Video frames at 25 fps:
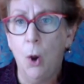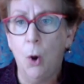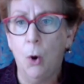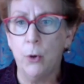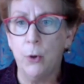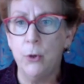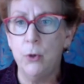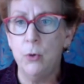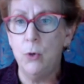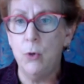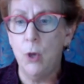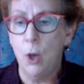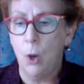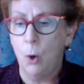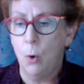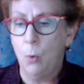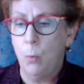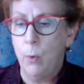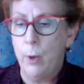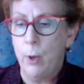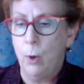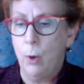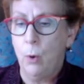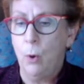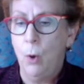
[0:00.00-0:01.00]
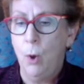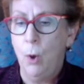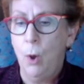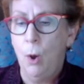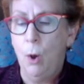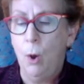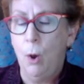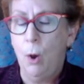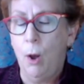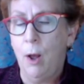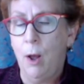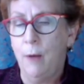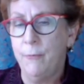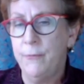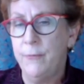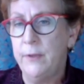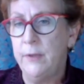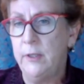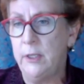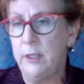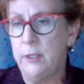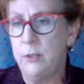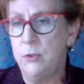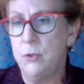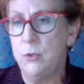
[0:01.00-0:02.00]
or will often
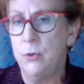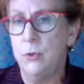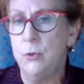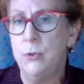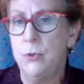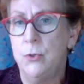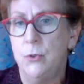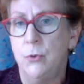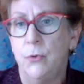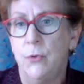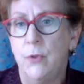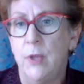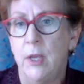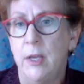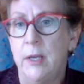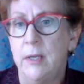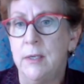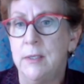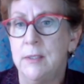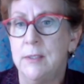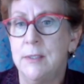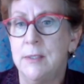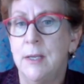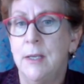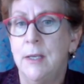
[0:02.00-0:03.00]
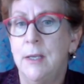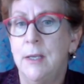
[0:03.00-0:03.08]
lead you to do things